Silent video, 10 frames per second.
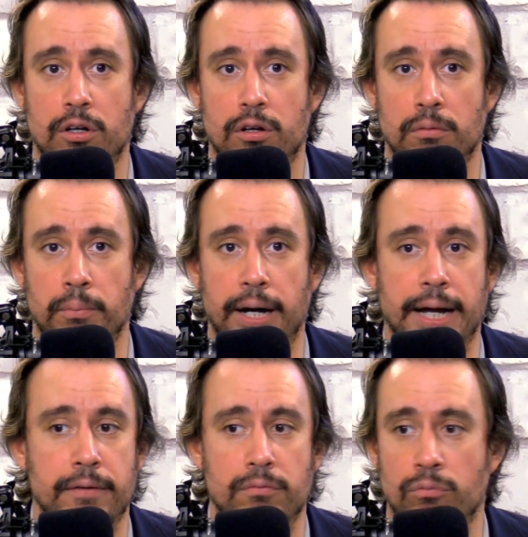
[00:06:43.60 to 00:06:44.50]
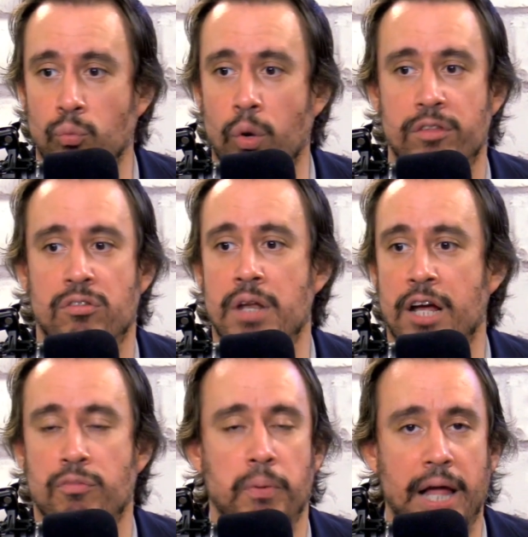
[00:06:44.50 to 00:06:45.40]
but what's the
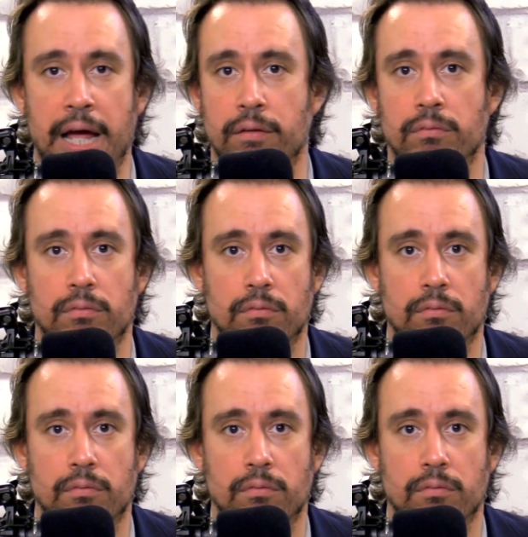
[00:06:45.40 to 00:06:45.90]
next plan?